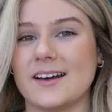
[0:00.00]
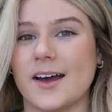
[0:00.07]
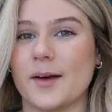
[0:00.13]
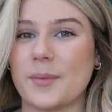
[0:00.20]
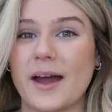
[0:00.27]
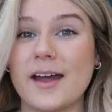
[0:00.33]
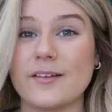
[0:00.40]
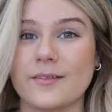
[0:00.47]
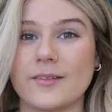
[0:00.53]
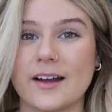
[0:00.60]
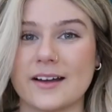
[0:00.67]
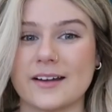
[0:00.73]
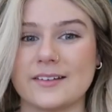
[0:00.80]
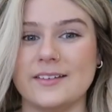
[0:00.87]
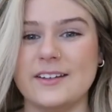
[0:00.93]
I pay,
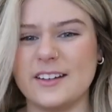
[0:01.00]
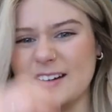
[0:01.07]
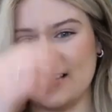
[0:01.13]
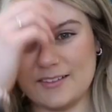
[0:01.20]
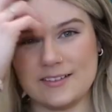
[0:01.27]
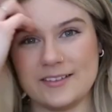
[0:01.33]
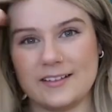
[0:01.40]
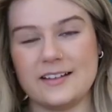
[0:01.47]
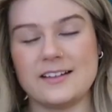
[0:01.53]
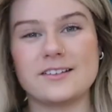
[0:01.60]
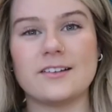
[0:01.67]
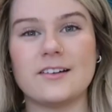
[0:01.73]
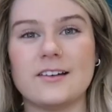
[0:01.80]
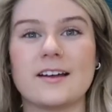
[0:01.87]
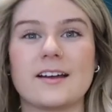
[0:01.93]
like, you know, it's
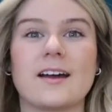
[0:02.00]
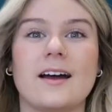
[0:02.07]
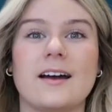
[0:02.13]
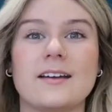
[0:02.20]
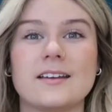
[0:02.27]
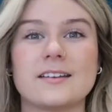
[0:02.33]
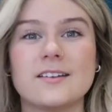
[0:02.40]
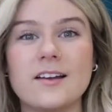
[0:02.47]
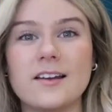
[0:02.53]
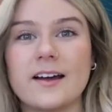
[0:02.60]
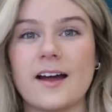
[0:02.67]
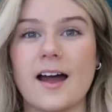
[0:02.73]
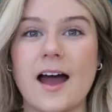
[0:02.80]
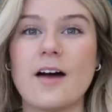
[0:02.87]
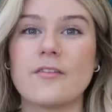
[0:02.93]
not like, it's not
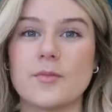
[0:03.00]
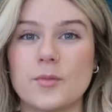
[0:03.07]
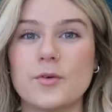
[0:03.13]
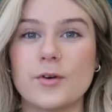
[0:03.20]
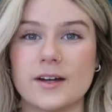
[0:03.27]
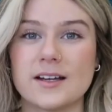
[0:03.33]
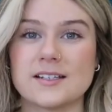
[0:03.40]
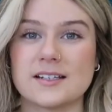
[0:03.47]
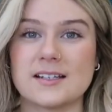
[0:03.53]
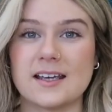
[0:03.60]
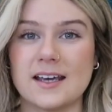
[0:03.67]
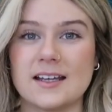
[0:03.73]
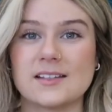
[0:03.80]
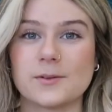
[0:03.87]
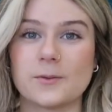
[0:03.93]
like I have a mortgage and
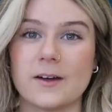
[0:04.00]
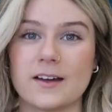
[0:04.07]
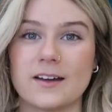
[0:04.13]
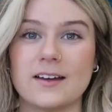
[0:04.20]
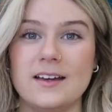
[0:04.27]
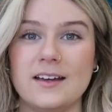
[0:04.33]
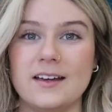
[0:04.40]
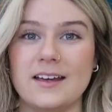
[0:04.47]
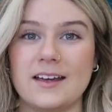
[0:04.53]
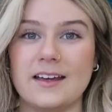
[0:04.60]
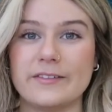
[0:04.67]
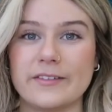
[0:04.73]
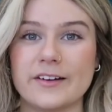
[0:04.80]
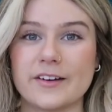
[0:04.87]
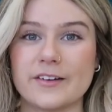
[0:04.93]
kids where
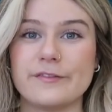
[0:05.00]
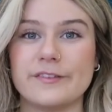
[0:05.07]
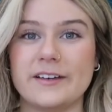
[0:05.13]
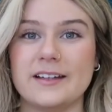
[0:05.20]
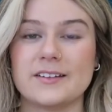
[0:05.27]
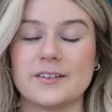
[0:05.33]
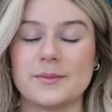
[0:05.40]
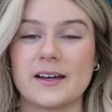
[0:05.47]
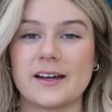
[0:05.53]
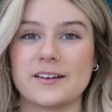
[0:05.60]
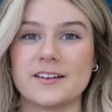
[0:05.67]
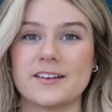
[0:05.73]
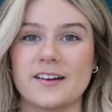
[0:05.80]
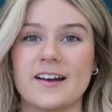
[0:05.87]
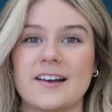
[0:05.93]
if I don't feed them they're
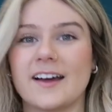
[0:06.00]
gonna die.